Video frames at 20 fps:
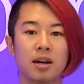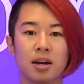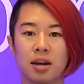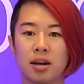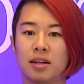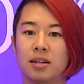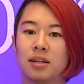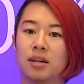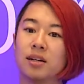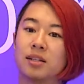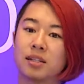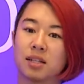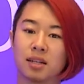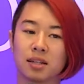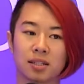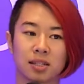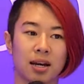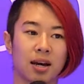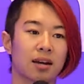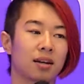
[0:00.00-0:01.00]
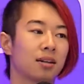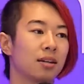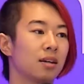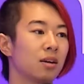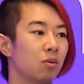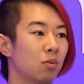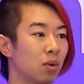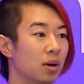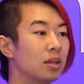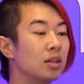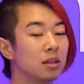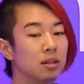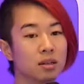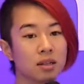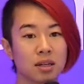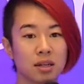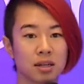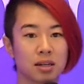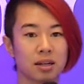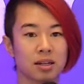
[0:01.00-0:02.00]
it does exactly what you
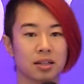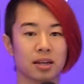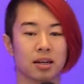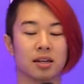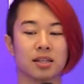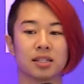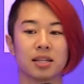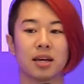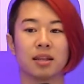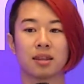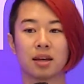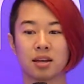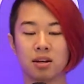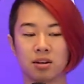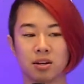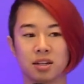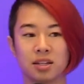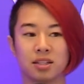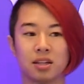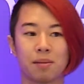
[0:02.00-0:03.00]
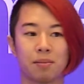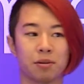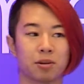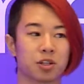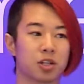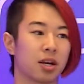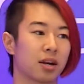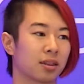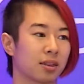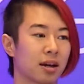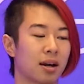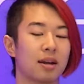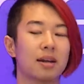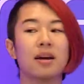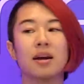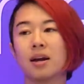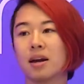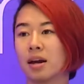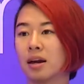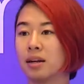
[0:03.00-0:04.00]
think it does, and that you can double check that
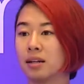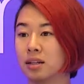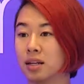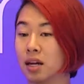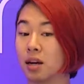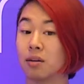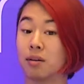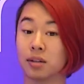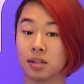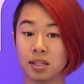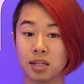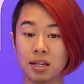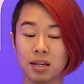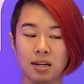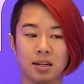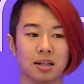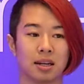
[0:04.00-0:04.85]
and guarantee